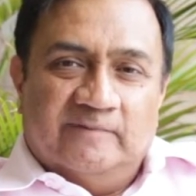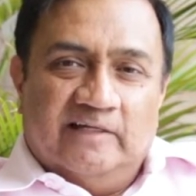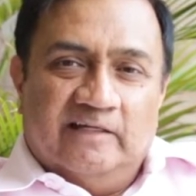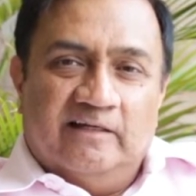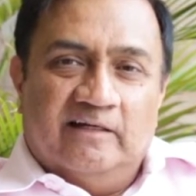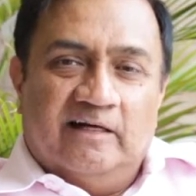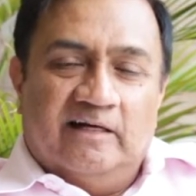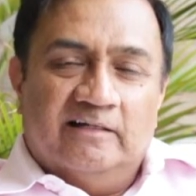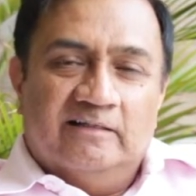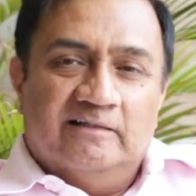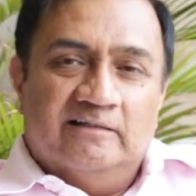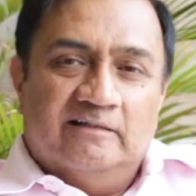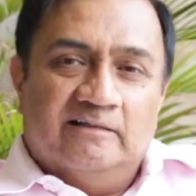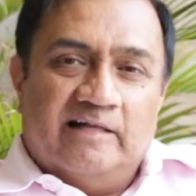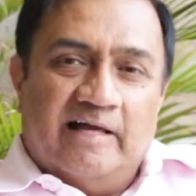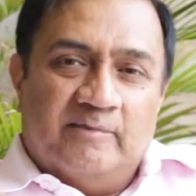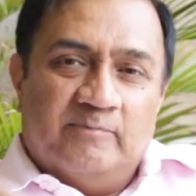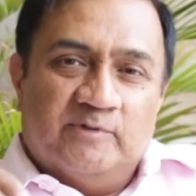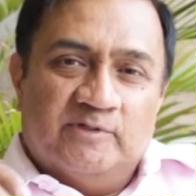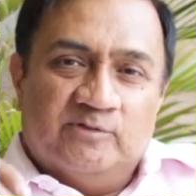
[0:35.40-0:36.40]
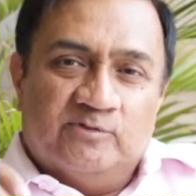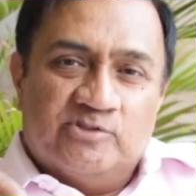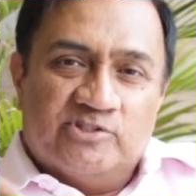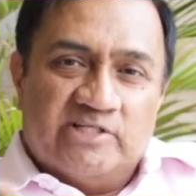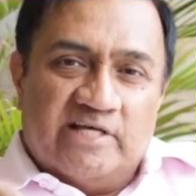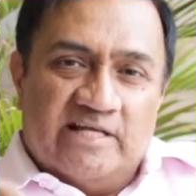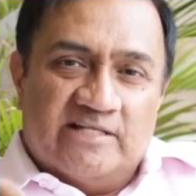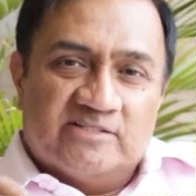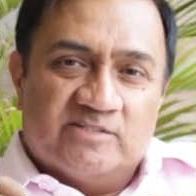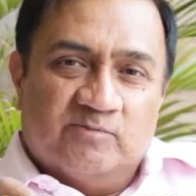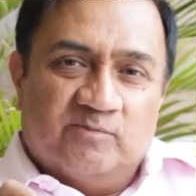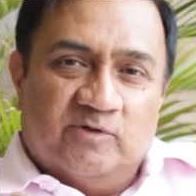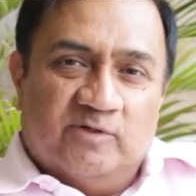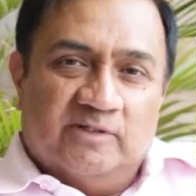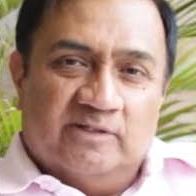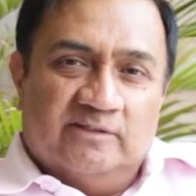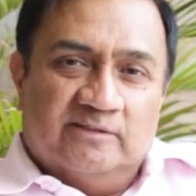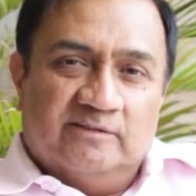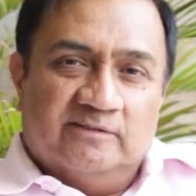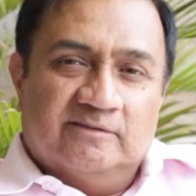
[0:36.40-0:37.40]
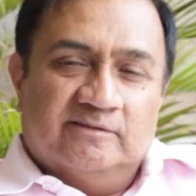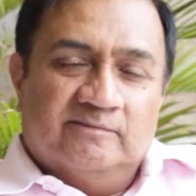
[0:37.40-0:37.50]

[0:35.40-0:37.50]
a gardener happened to chance upon it.